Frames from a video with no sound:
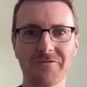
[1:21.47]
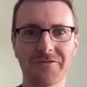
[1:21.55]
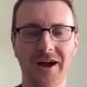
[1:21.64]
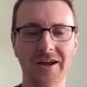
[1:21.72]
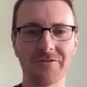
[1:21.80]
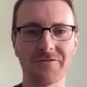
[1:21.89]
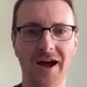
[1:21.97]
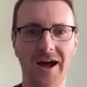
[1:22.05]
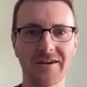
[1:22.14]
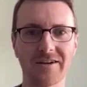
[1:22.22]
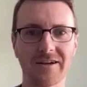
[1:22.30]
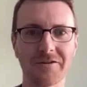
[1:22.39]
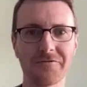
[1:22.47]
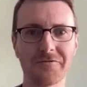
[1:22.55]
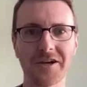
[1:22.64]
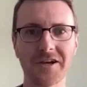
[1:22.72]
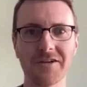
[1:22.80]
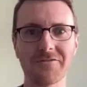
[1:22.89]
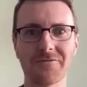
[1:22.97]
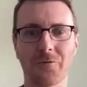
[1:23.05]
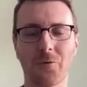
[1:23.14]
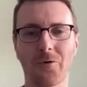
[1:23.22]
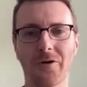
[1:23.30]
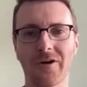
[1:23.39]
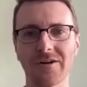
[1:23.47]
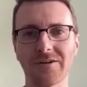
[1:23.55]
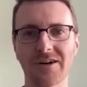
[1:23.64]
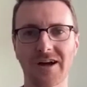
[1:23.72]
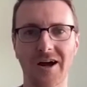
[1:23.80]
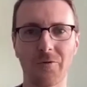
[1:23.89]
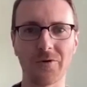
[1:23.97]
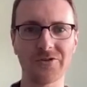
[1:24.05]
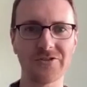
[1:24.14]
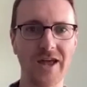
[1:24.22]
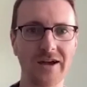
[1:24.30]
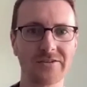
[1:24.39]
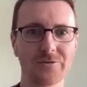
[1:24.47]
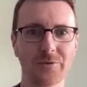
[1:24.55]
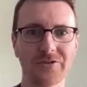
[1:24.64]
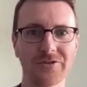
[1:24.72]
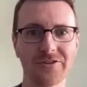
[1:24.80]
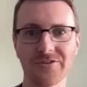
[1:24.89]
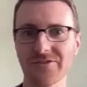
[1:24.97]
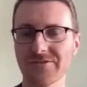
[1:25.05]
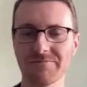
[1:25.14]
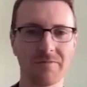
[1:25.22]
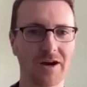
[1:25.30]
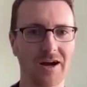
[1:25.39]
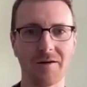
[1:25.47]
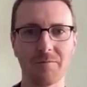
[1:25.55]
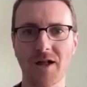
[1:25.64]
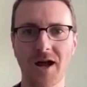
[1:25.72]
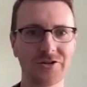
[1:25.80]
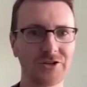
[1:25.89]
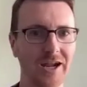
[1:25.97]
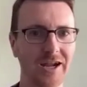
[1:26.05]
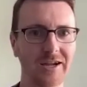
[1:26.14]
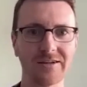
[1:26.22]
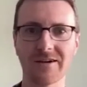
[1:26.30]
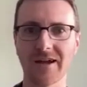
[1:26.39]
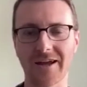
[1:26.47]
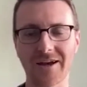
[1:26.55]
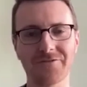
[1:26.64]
I've kind of had an affinity for what's next, which is blockchain,